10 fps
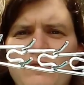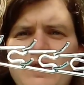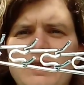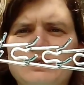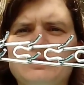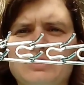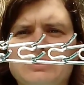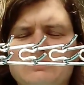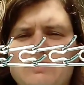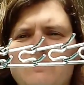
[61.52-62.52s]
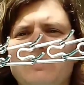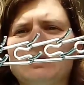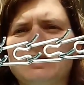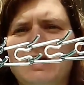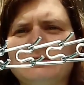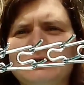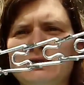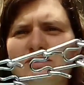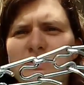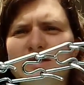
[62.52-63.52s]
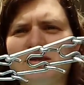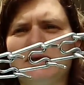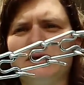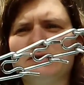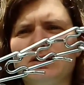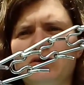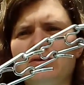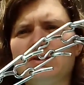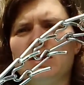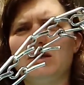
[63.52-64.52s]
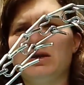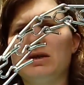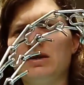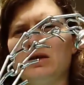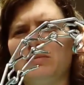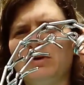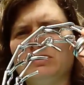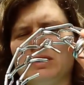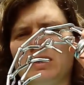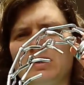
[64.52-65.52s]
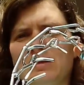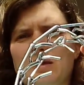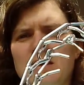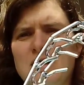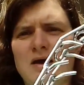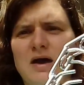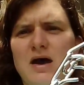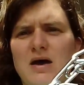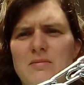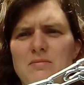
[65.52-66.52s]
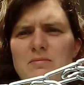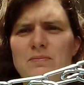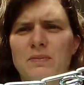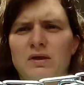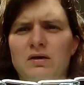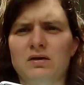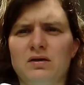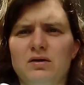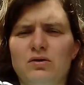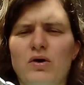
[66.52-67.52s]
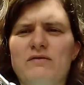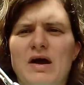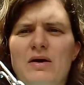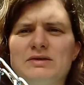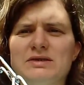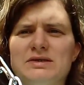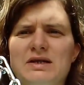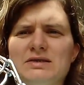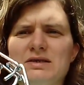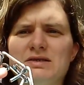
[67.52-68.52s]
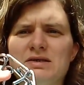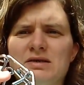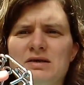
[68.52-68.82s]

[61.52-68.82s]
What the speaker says: any instructions or information on how to use these things. So you certainly could end up using it not even how it's intended